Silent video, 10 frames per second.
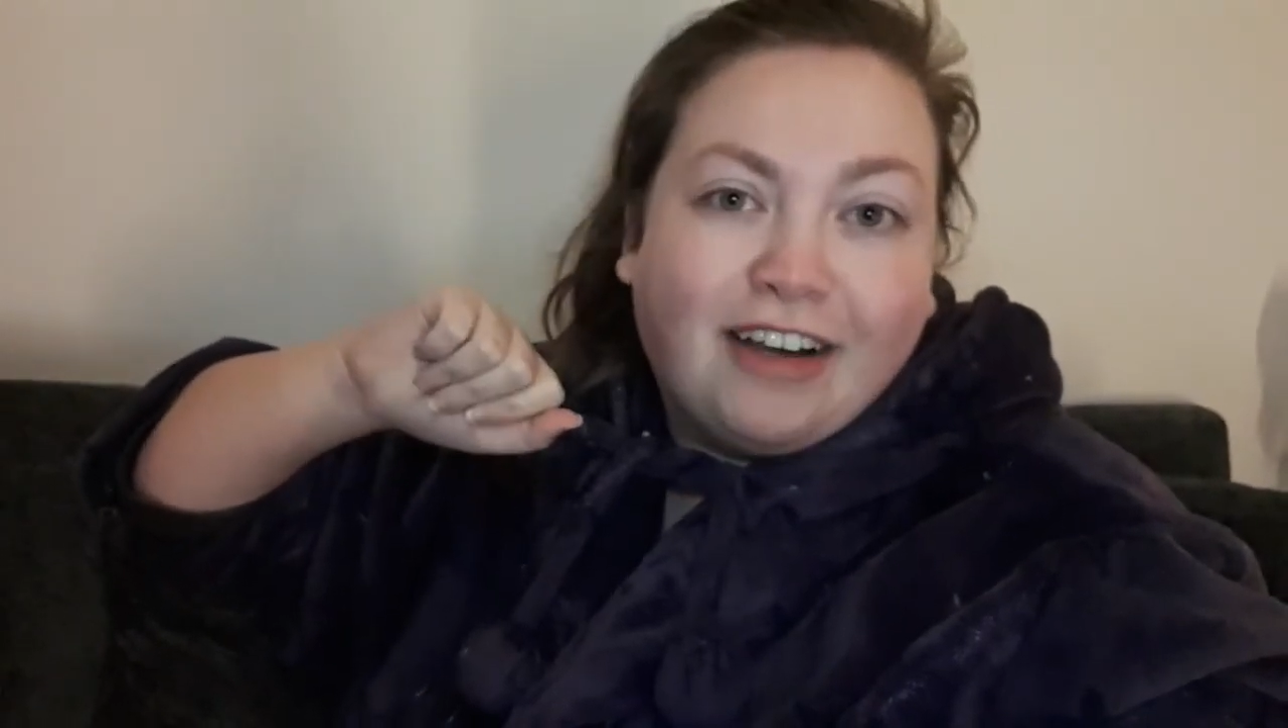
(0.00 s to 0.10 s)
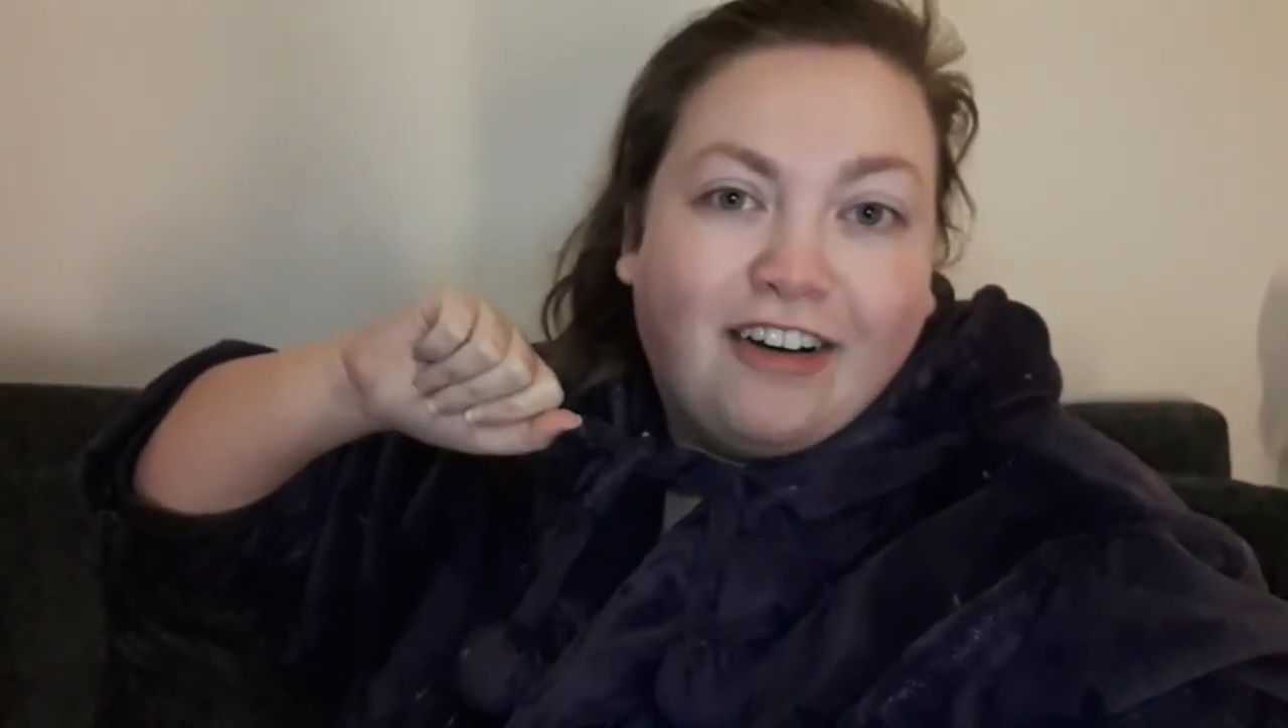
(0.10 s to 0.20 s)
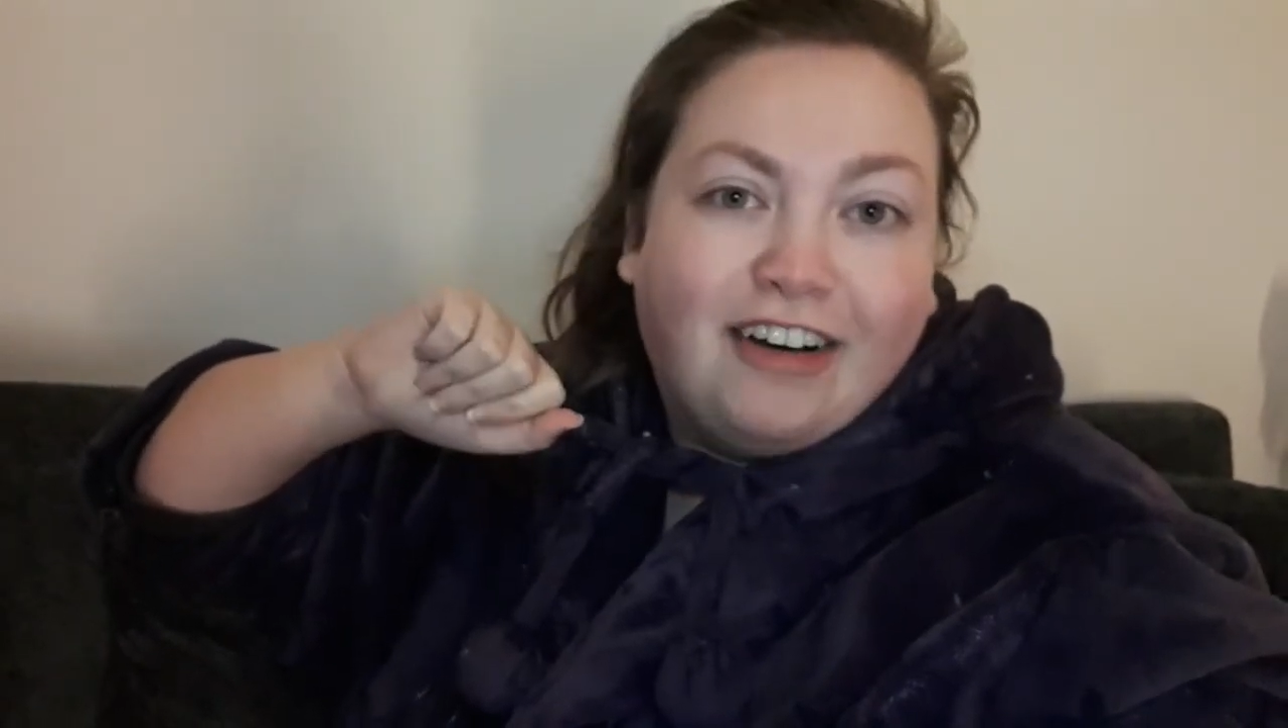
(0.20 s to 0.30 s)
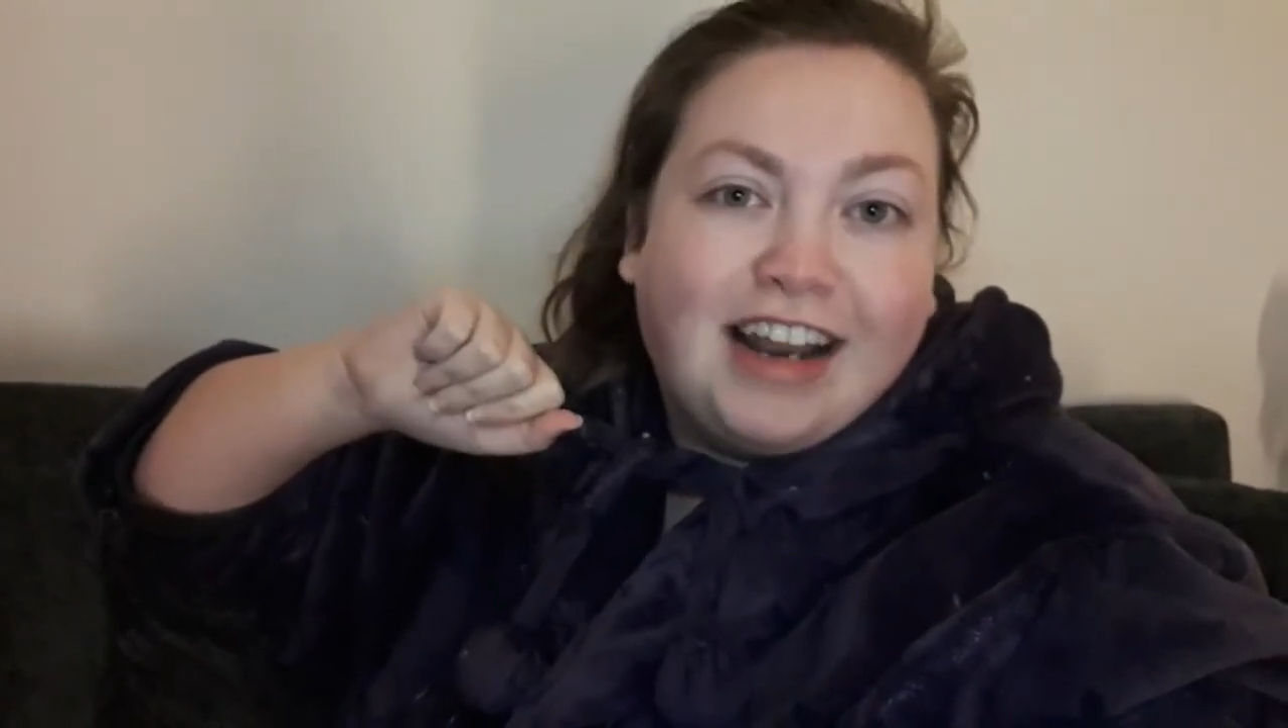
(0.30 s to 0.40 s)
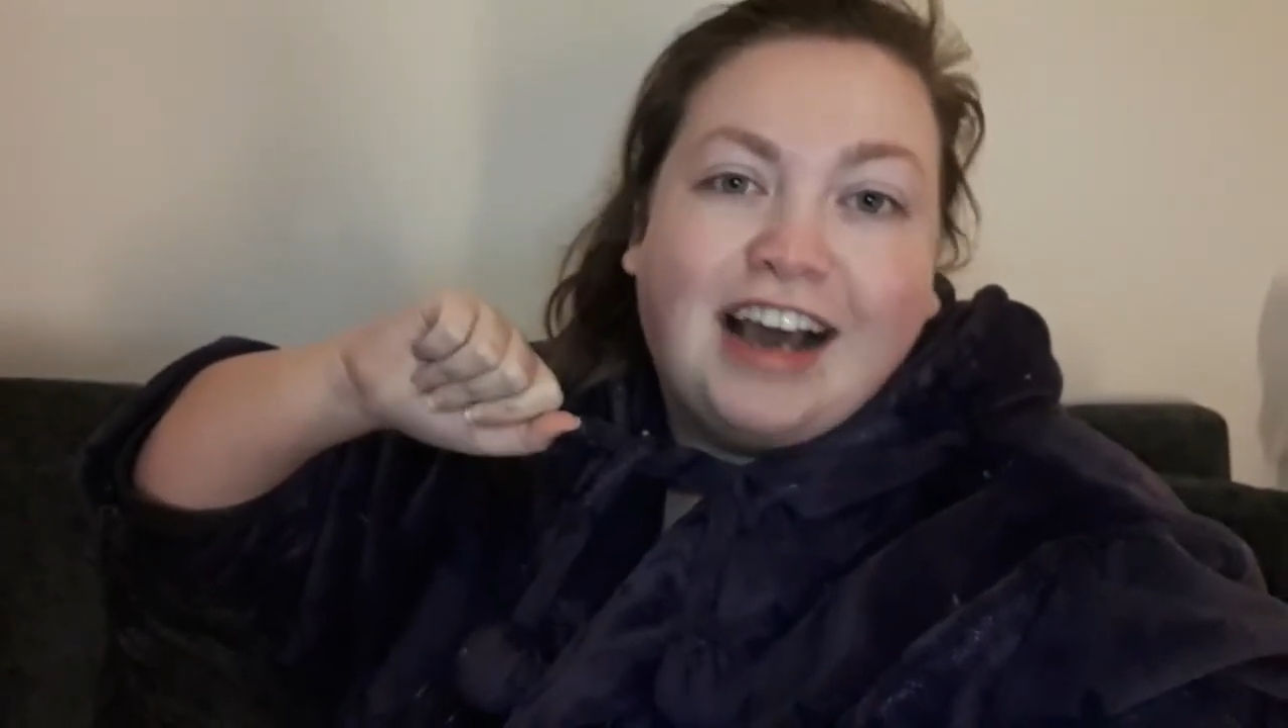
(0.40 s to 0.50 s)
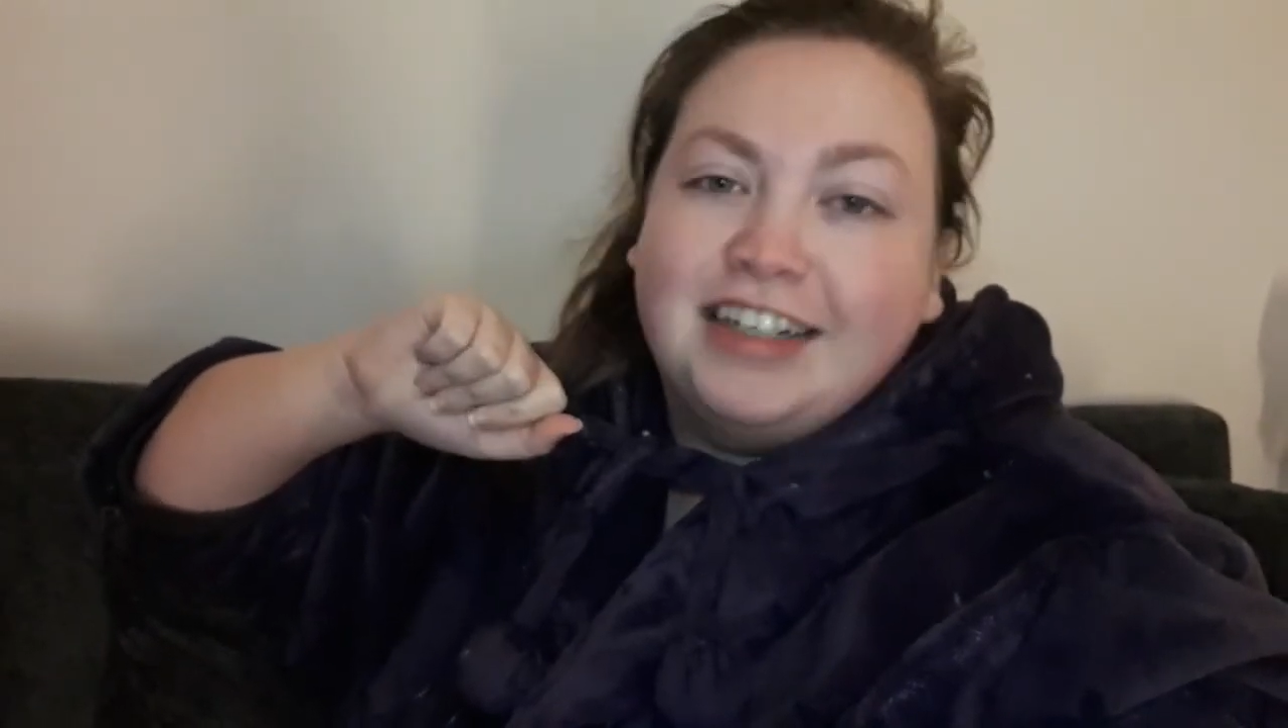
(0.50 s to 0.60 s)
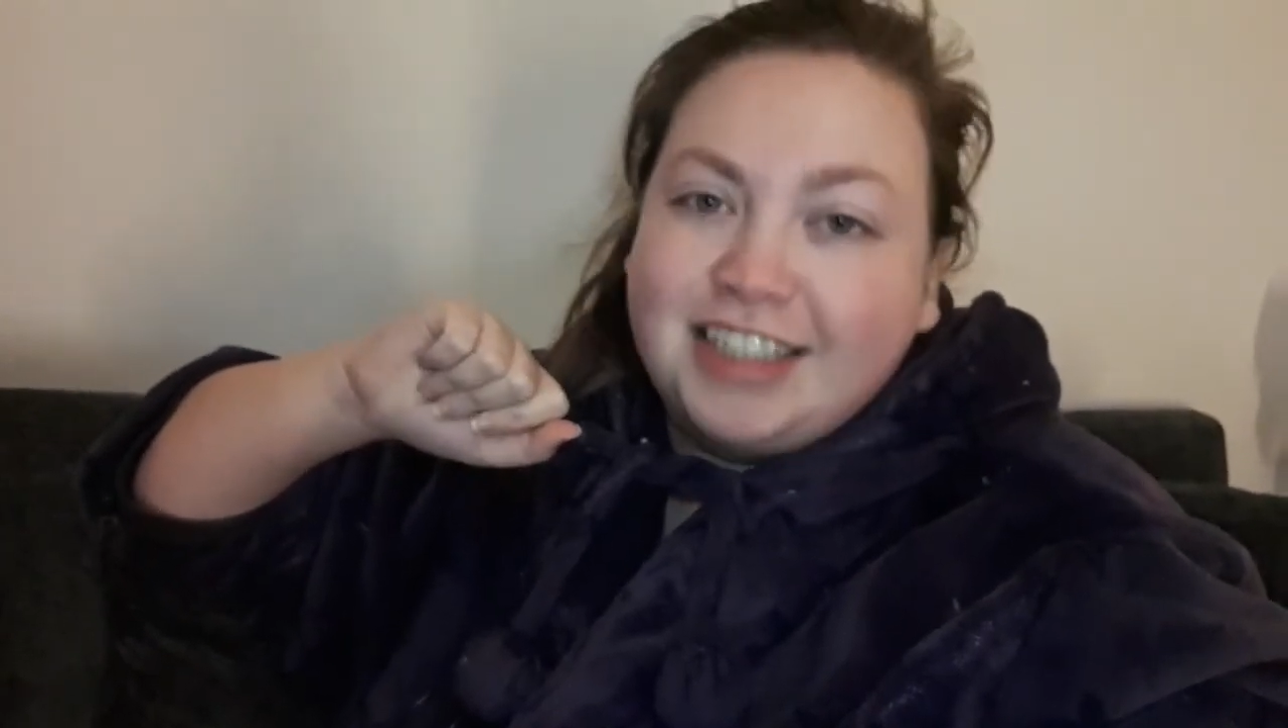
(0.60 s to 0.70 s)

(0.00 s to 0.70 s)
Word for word: on and